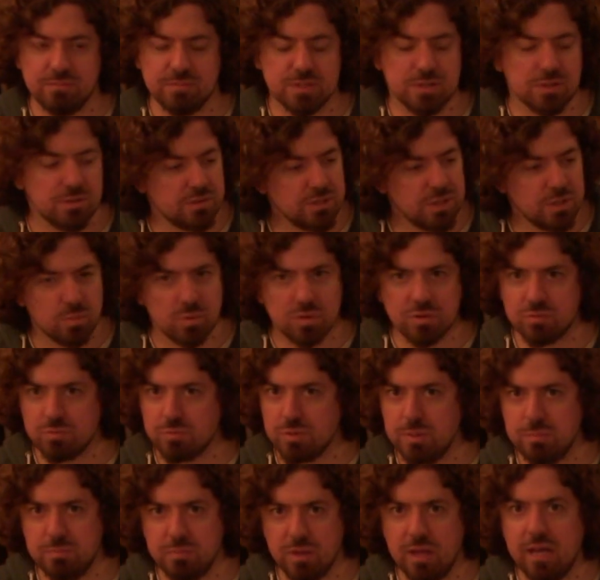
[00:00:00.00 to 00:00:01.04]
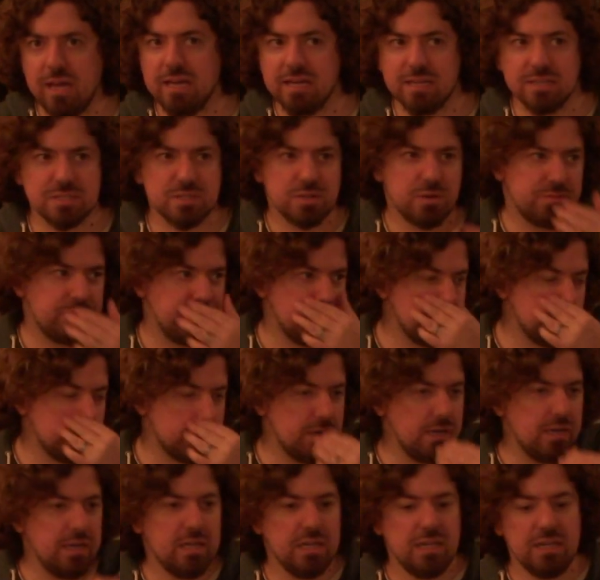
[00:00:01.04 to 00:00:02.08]
Certainly worth replaying. So if
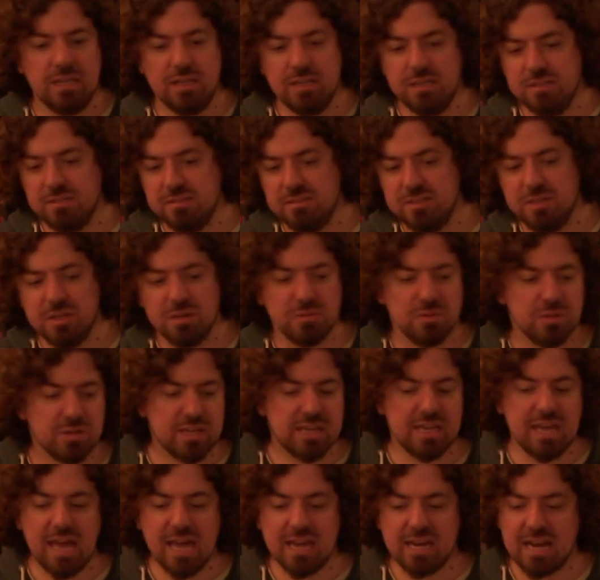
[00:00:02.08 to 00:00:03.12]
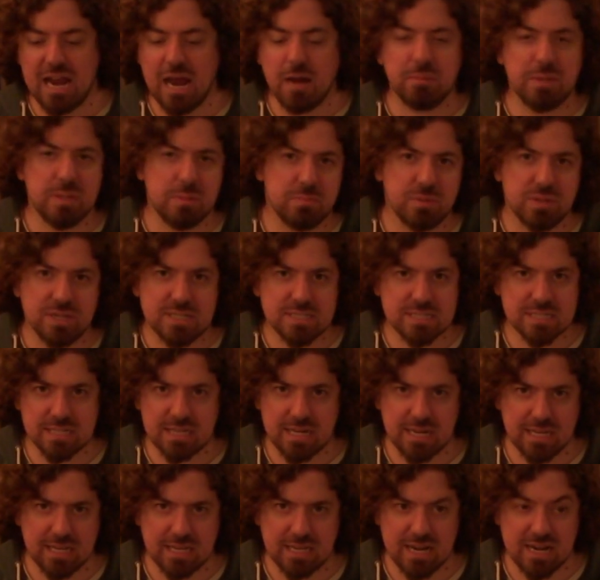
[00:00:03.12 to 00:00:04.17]
you're, you know, looking at it, how many plays
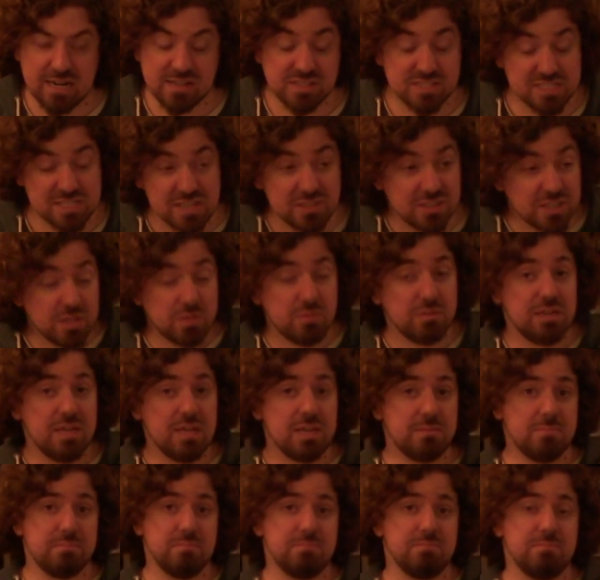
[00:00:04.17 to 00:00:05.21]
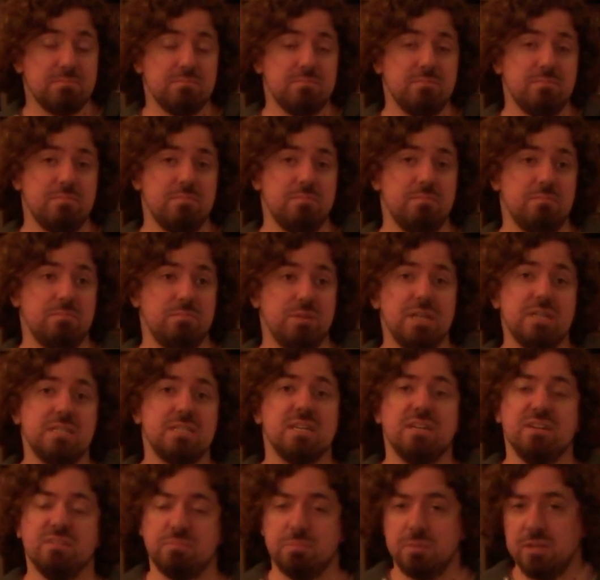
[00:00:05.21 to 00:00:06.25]
can I get out of this? I think you can get
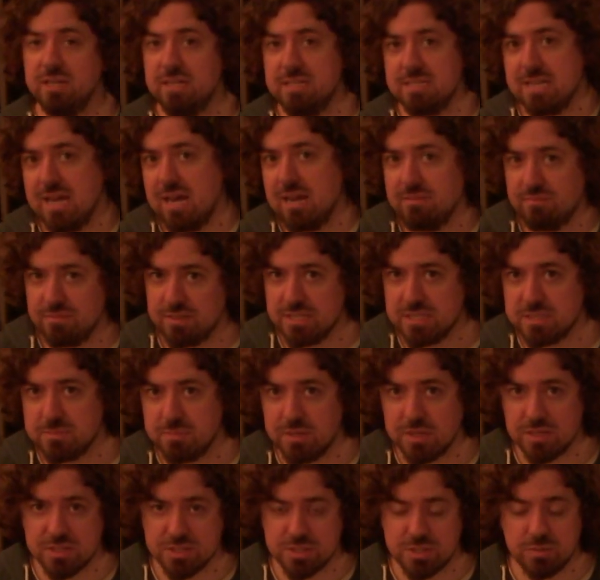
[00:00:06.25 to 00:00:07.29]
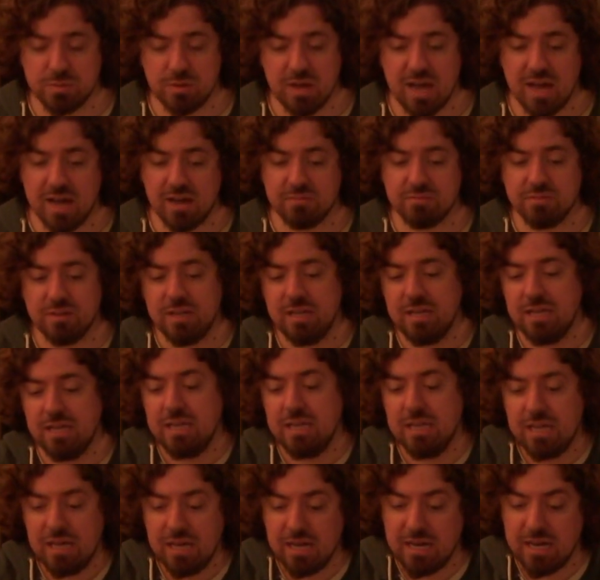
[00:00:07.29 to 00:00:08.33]
plenty of plays out of this because you have
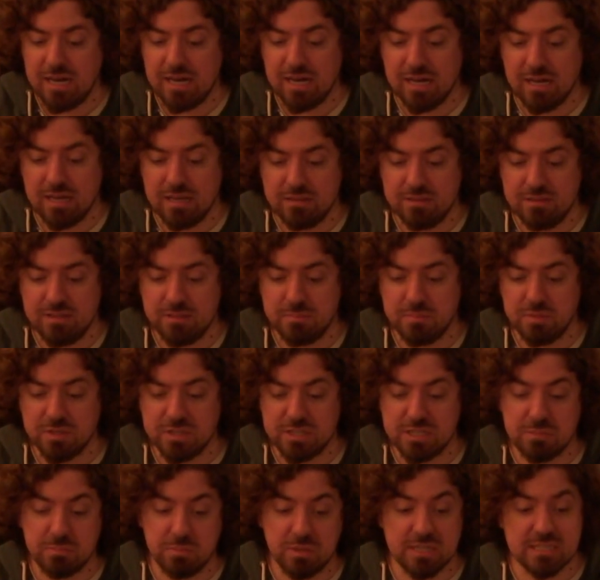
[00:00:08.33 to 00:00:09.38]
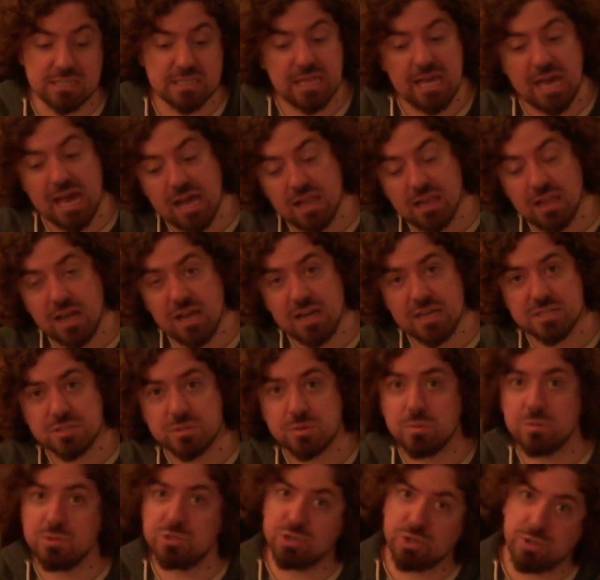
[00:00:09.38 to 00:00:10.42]
uh, the ability to place the Allies
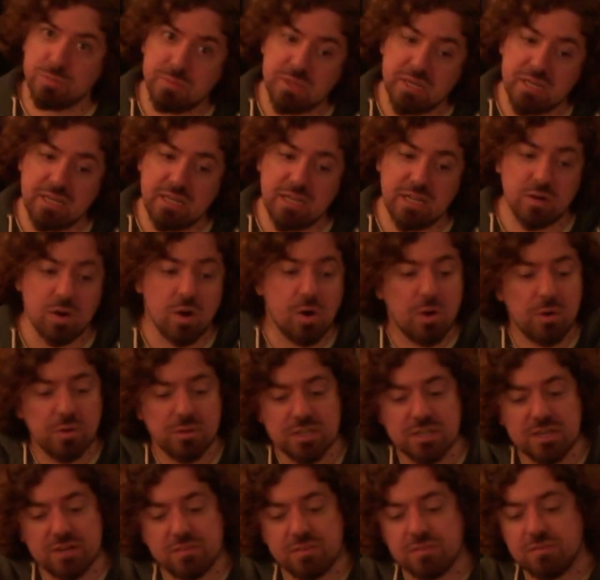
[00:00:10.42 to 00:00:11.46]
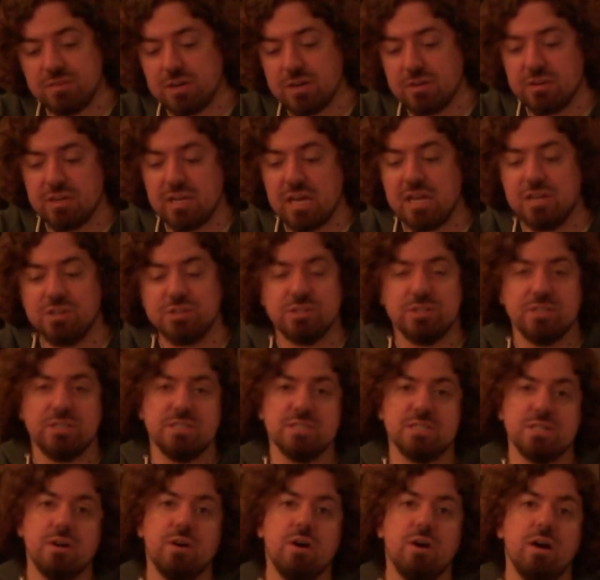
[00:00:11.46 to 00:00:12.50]
or Germany and all the different
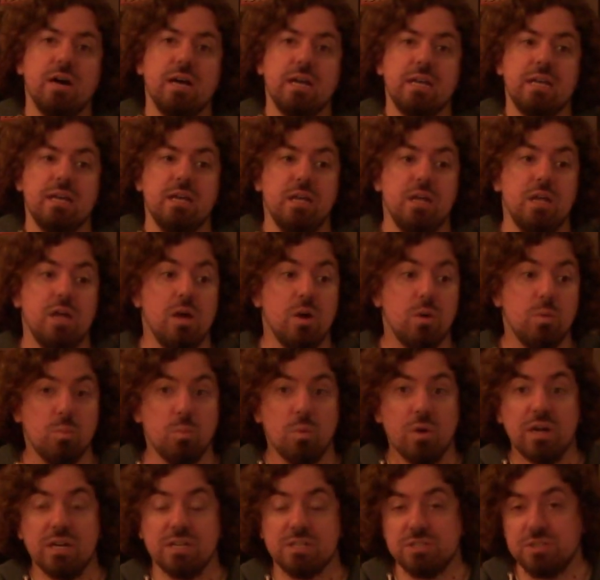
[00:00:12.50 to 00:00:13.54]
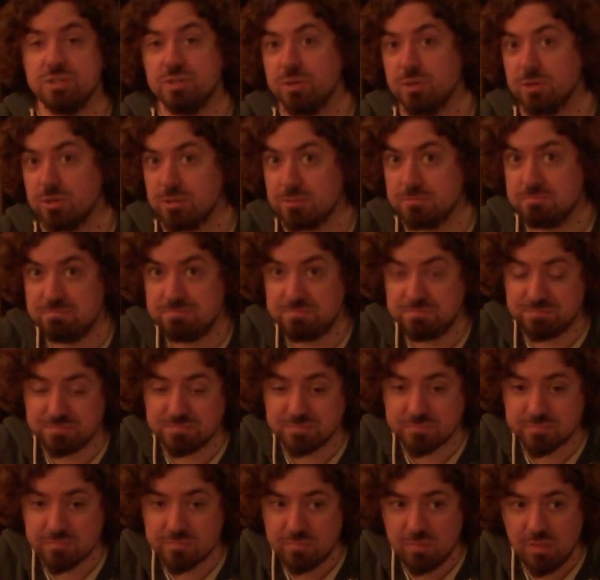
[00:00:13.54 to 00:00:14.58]
variations on what is your
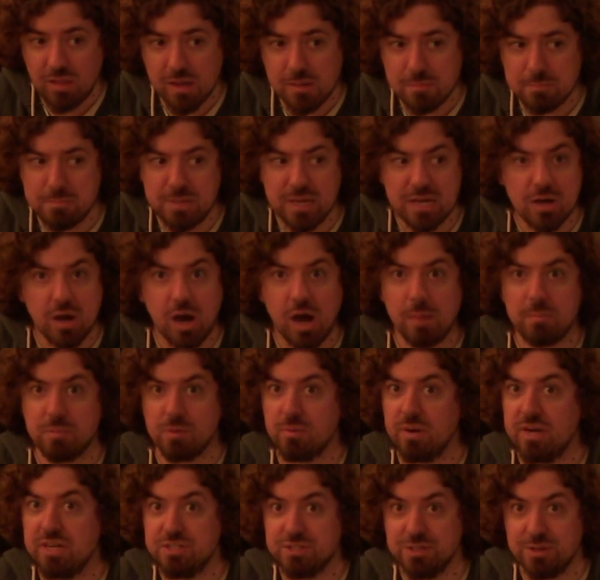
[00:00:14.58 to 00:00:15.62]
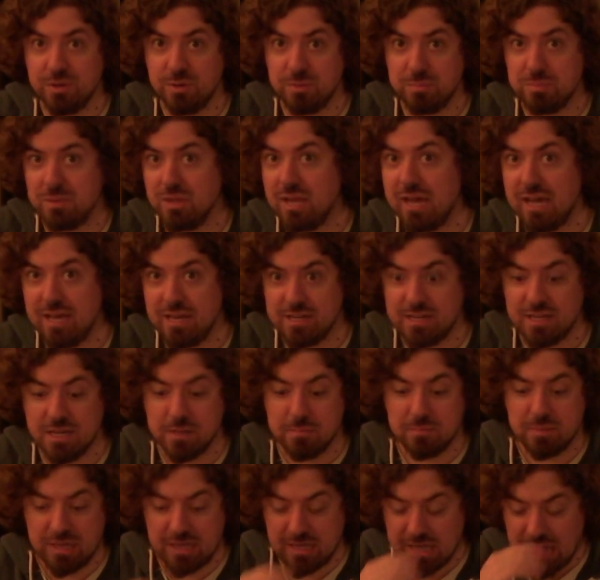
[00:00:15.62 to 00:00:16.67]
big operational plan going
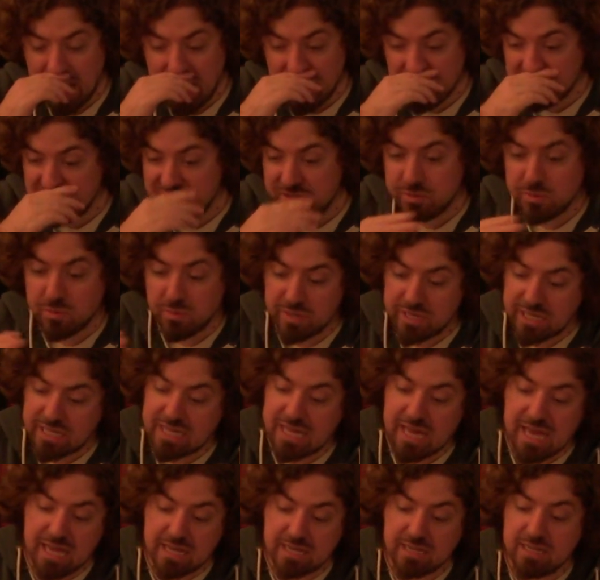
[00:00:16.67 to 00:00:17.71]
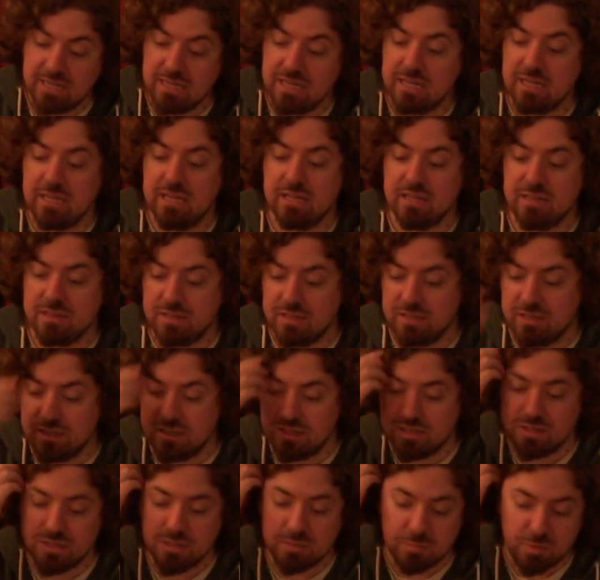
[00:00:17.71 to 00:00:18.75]
to be. How are you going to get
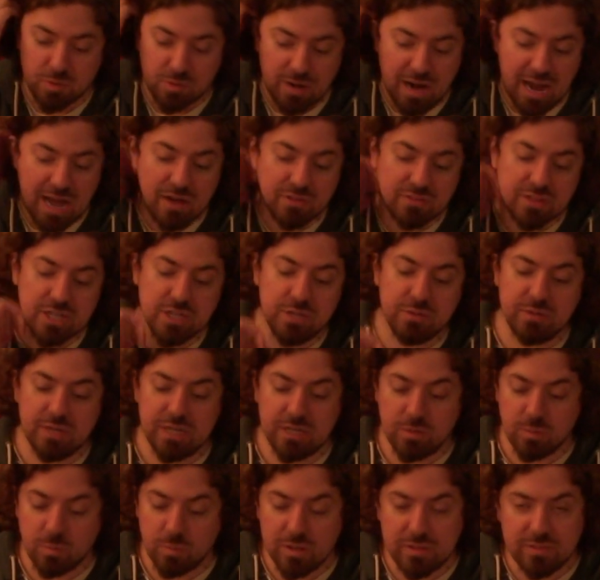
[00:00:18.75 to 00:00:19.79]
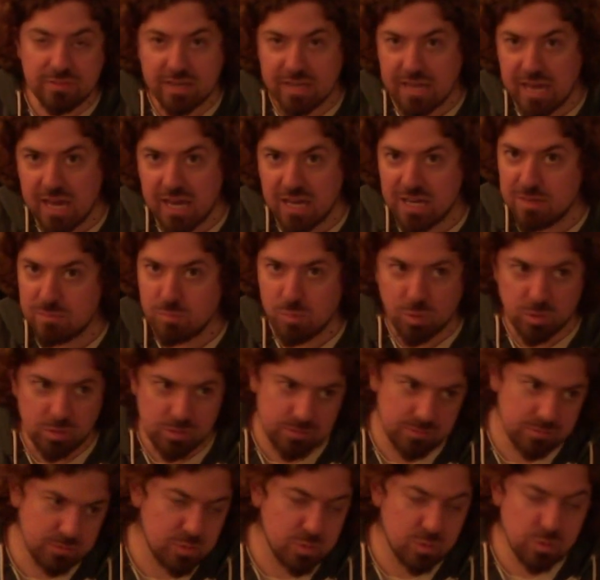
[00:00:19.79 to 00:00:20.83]
the, the morale that you need to win the game
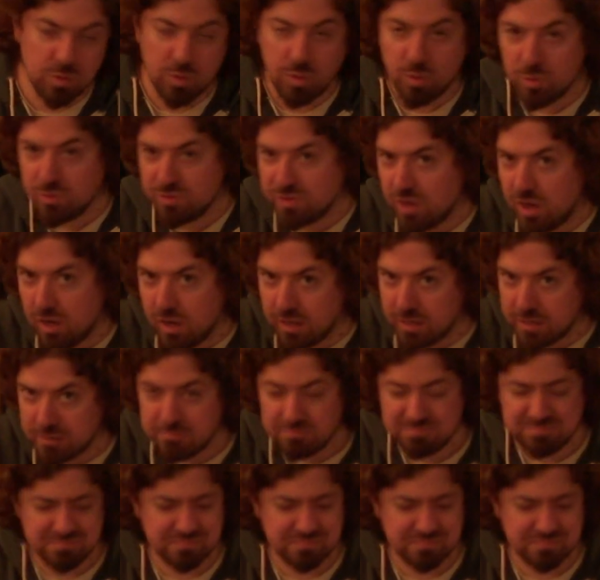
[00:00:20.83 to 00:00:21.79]
or, or hold on?